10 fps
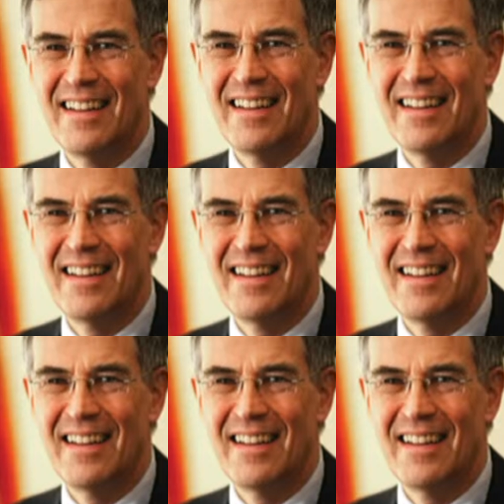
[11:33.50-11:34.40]

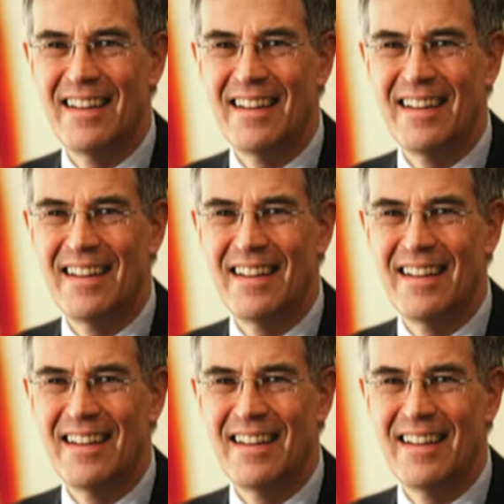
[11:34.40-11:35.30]

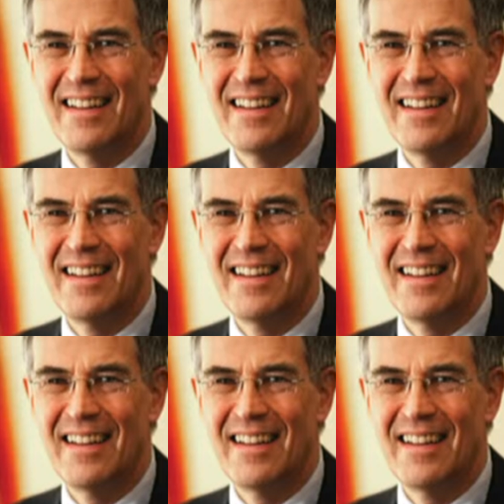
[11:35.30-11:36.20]

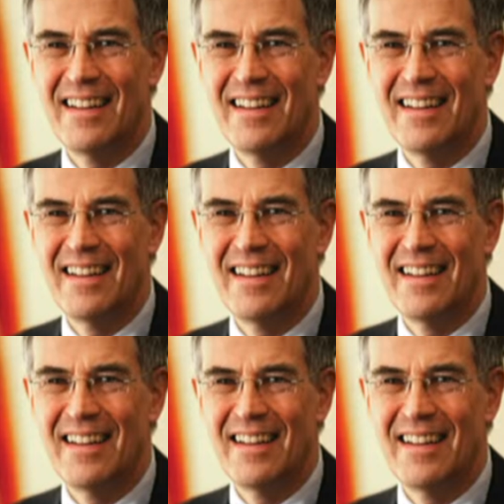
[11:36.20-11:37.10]

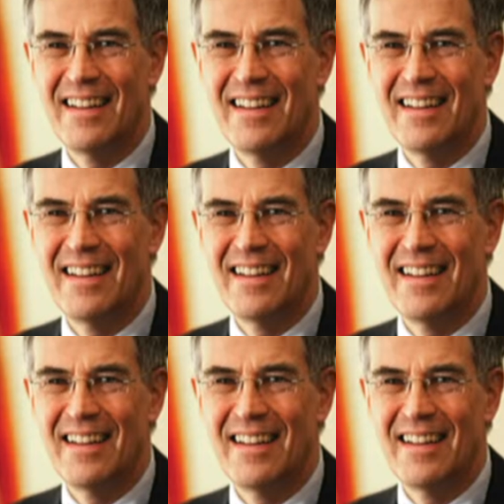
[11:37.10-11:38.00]

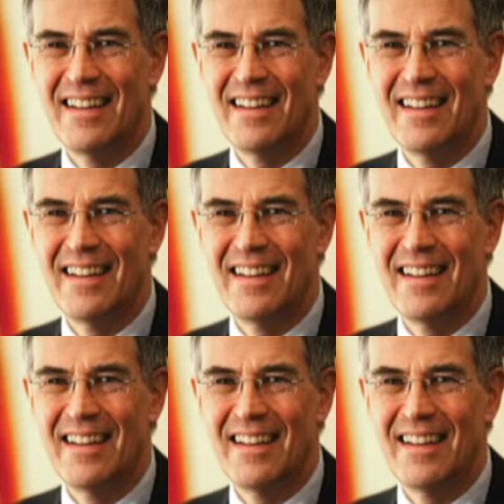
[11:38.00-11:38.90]

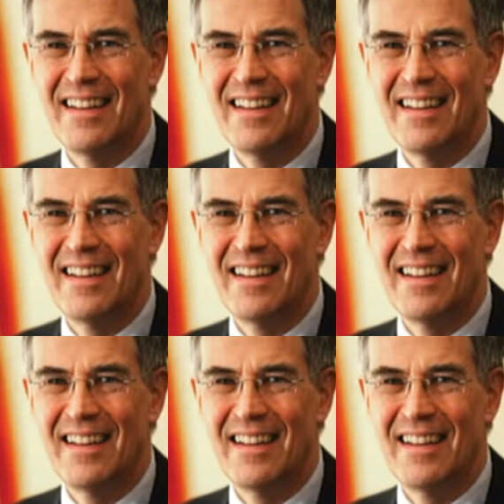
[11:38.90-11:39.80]

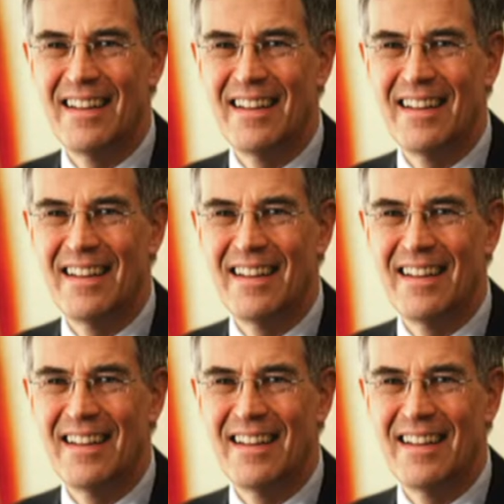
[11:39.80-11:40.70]

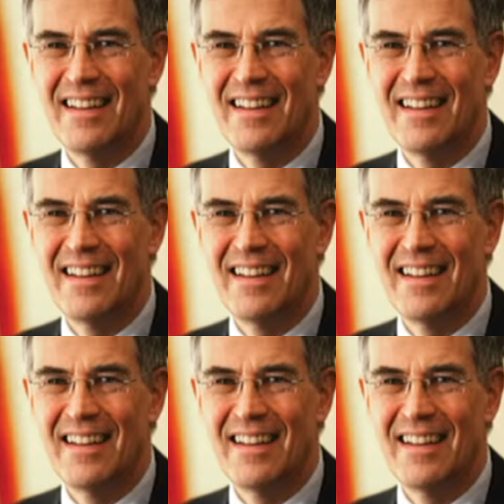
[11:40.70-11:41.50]
This person isn't speaking.